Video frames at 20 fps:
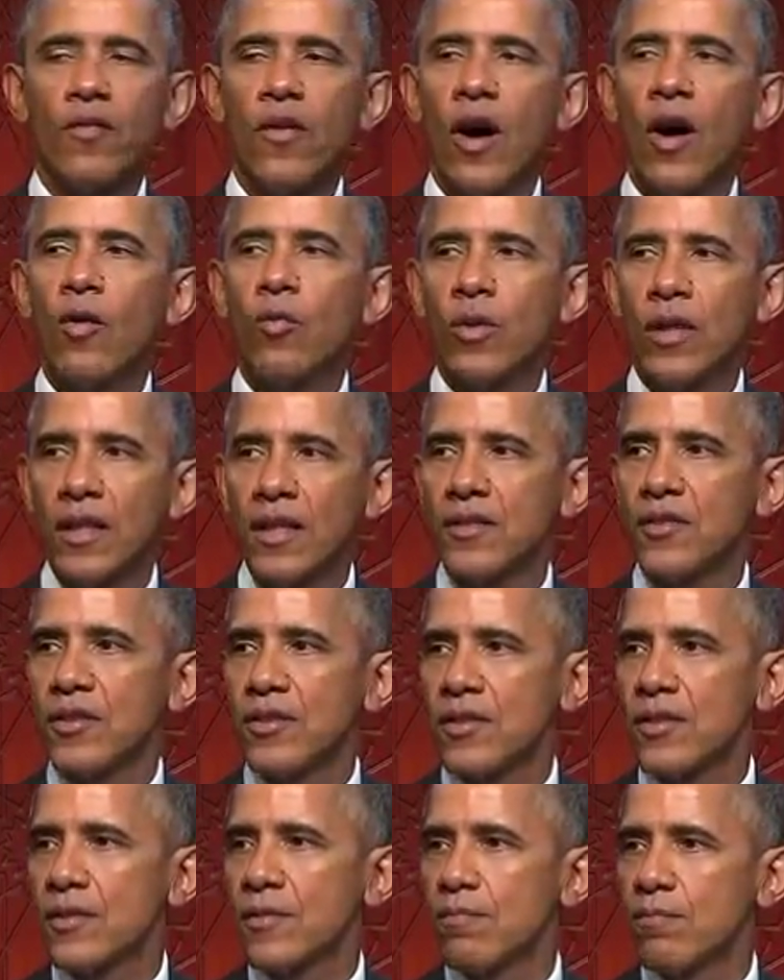of all
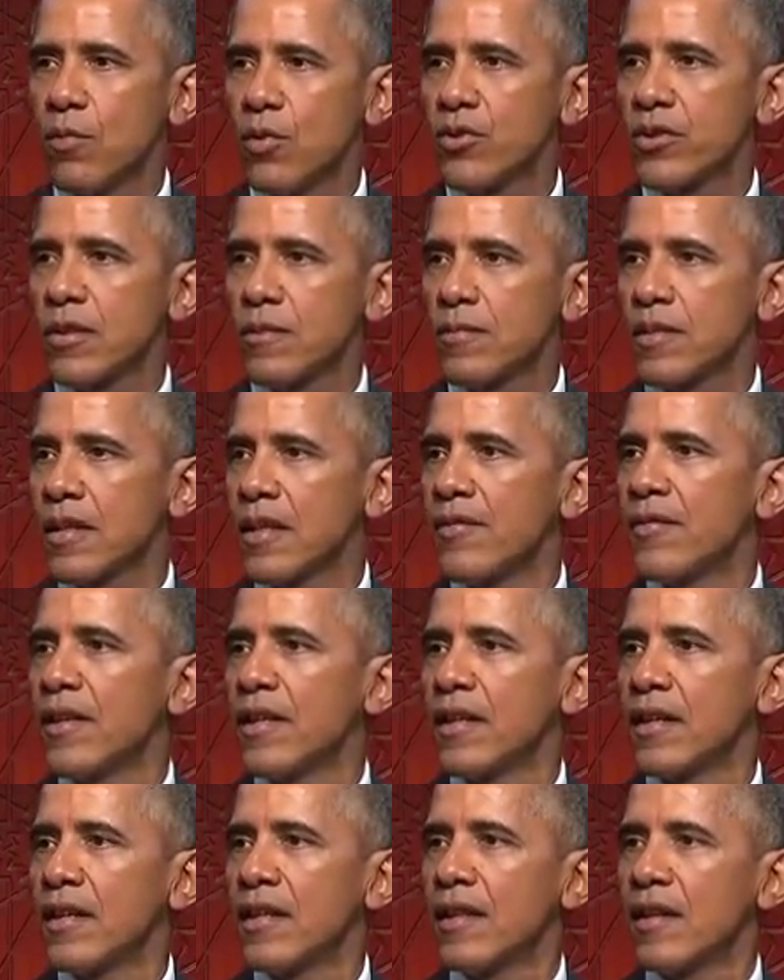religions, Muslims
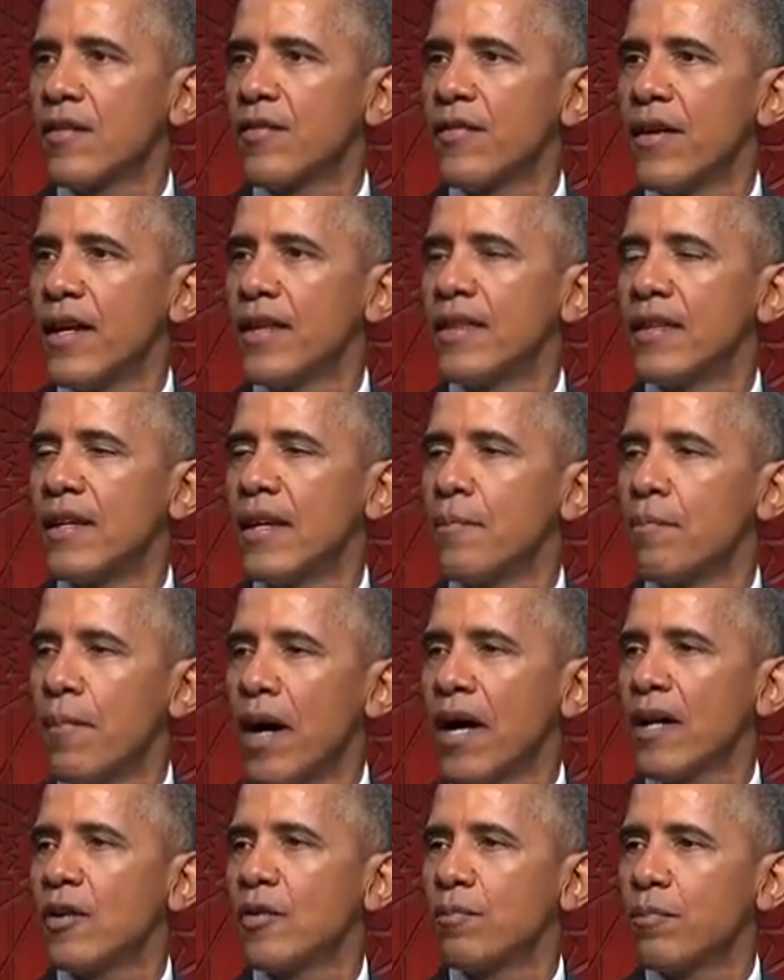living their faith in a
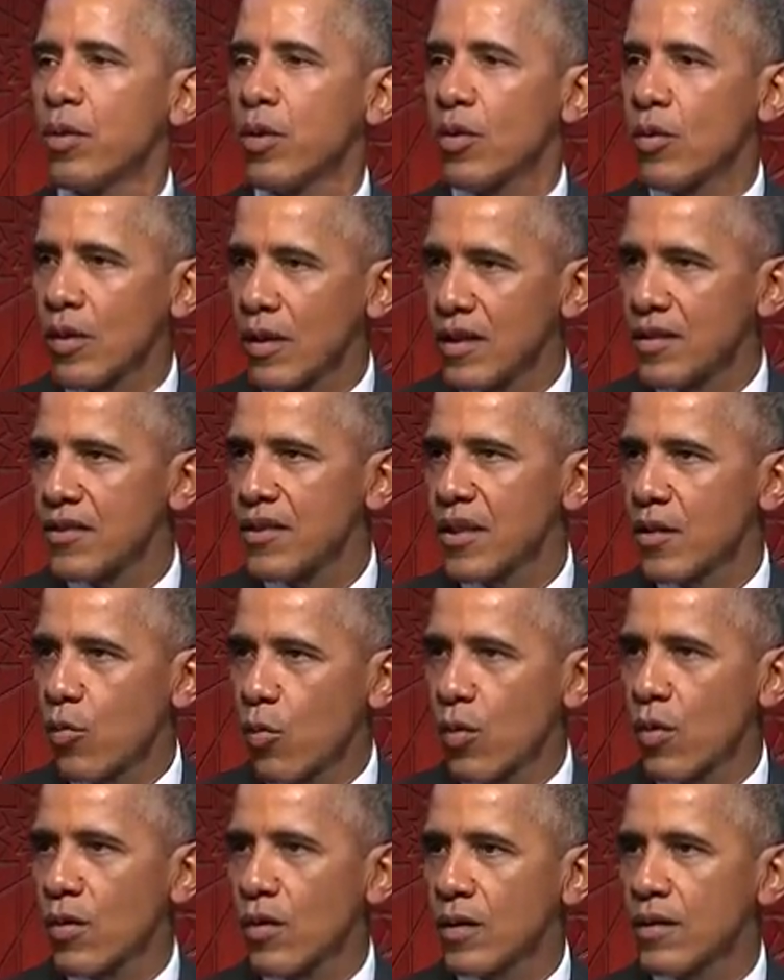modern pluralistic
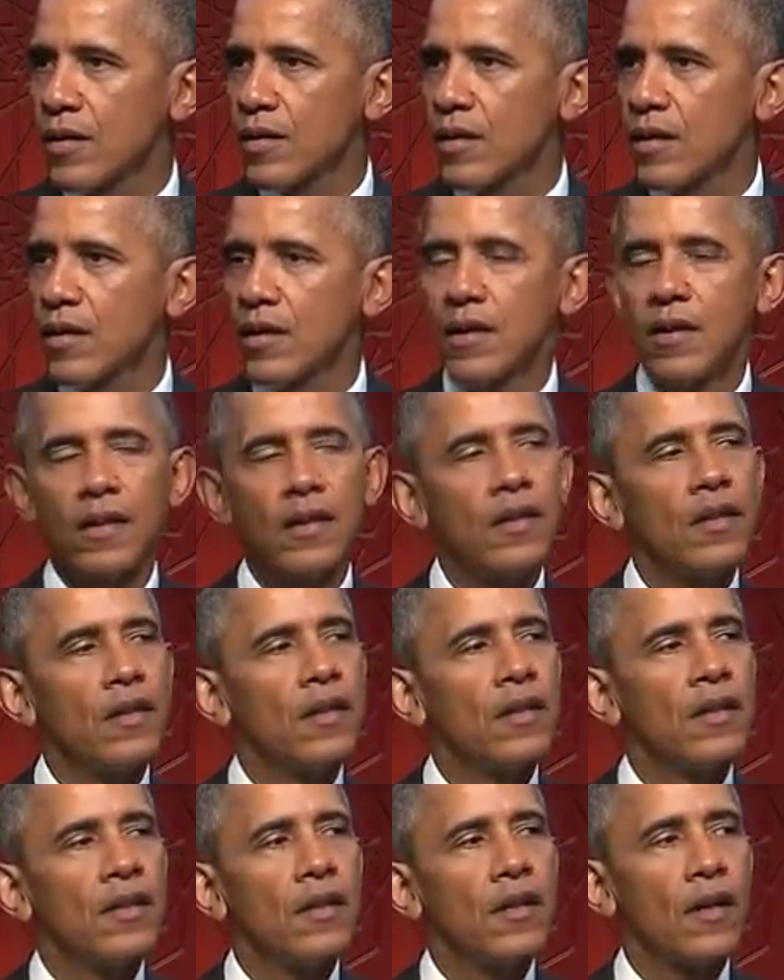world
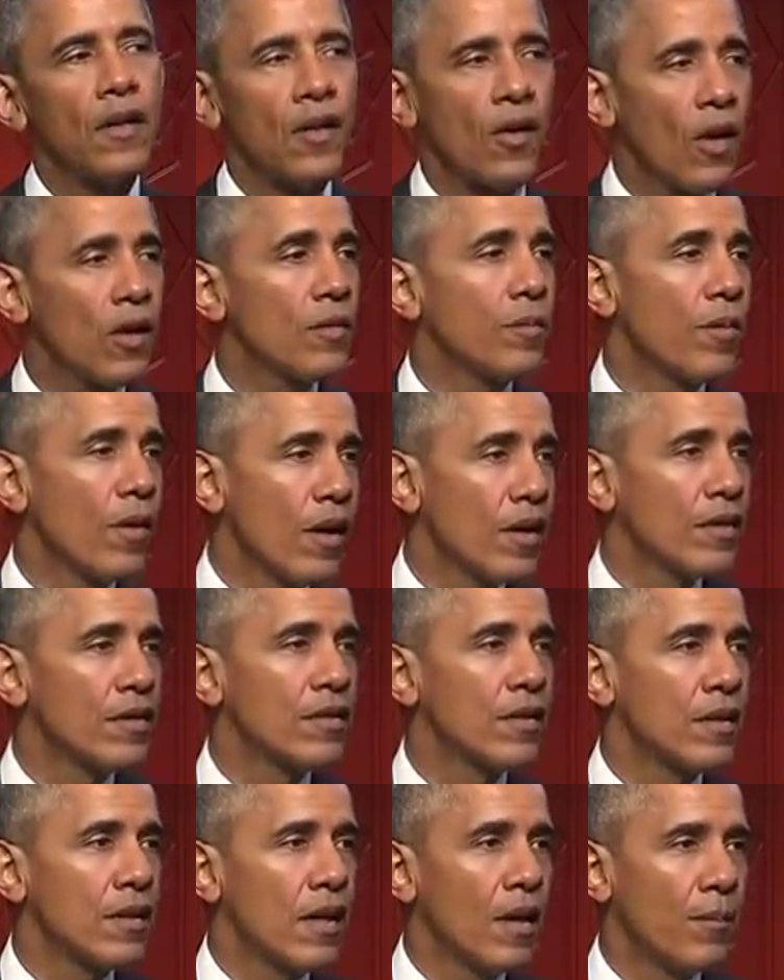are called upon
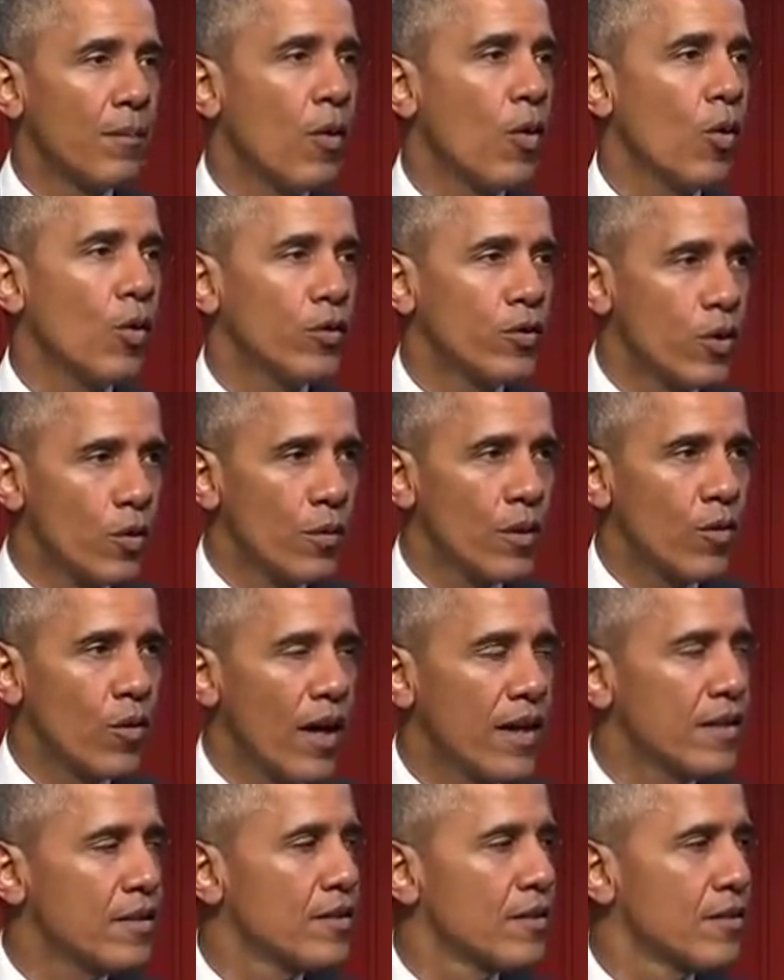to uphold human
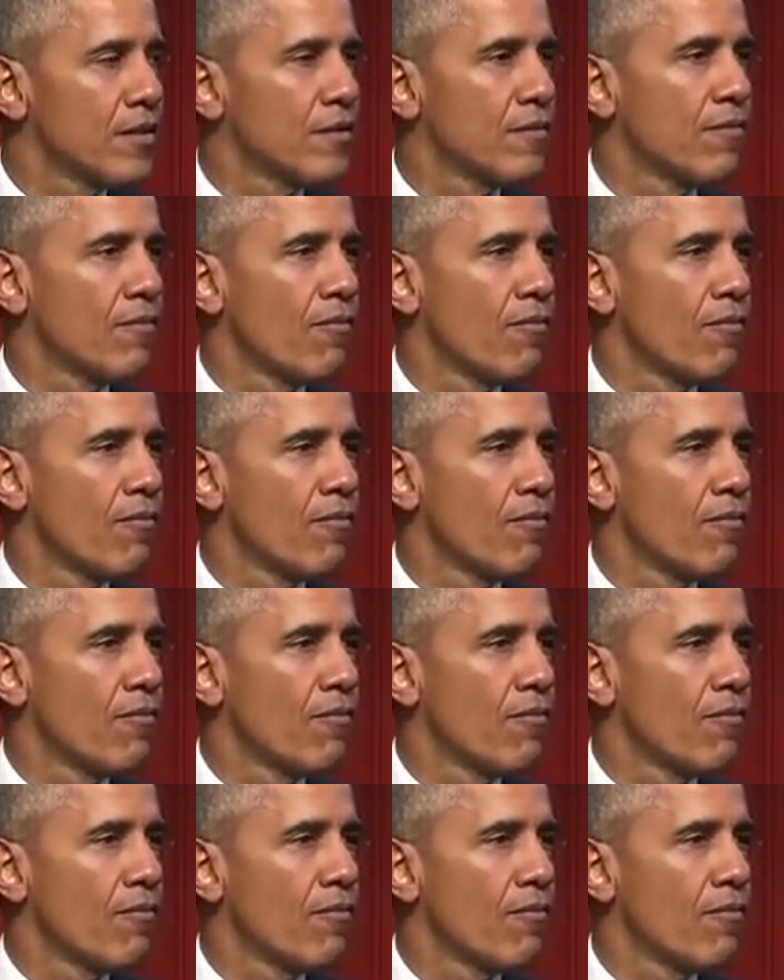rights,